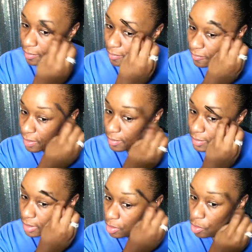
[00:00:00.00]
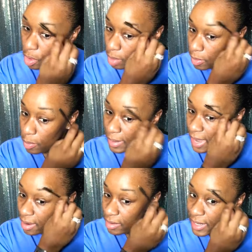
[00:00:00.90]
from the normal
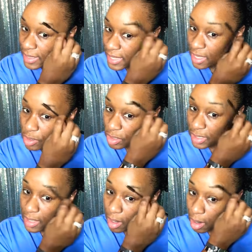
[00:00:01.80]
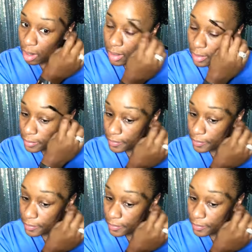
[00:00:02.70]
pattern that they usually are.